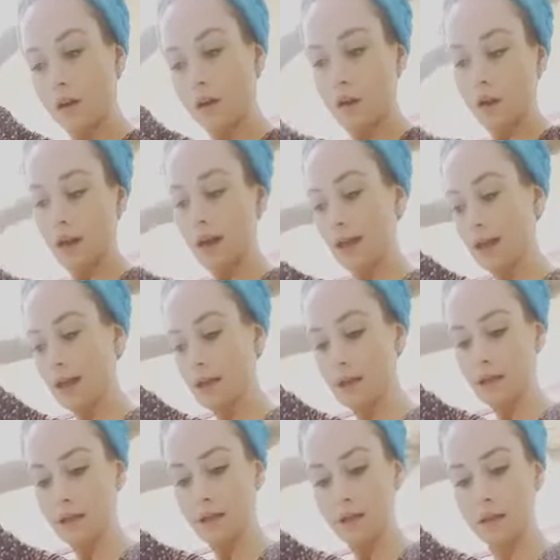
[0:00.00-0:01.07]

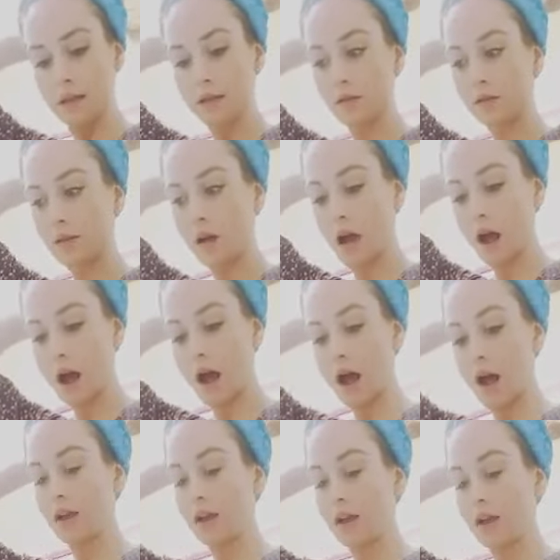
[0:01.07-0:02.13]
And
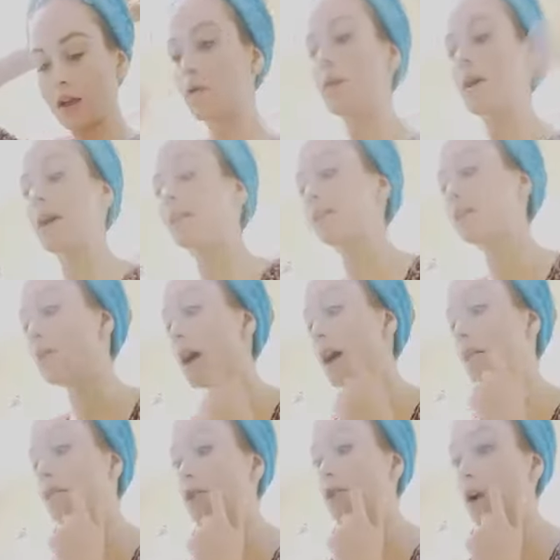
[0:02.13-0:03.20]
so, okay, so I've
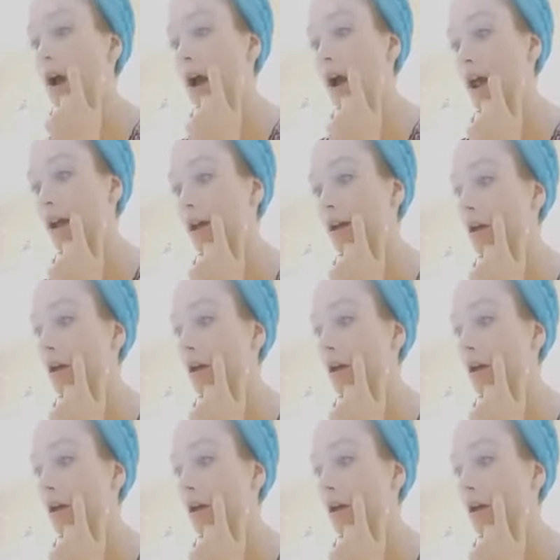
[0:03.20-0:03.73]
tried